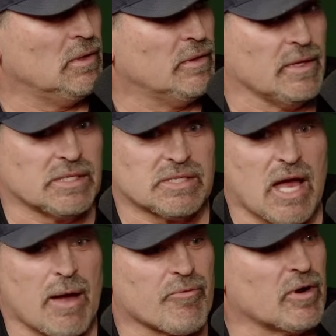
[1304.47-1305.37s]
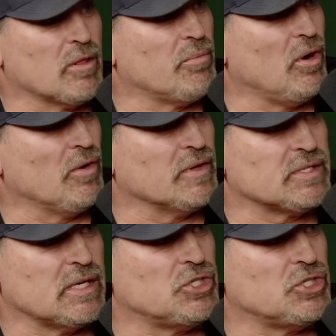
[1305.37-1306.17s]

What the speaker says: They stop running the ball and they say,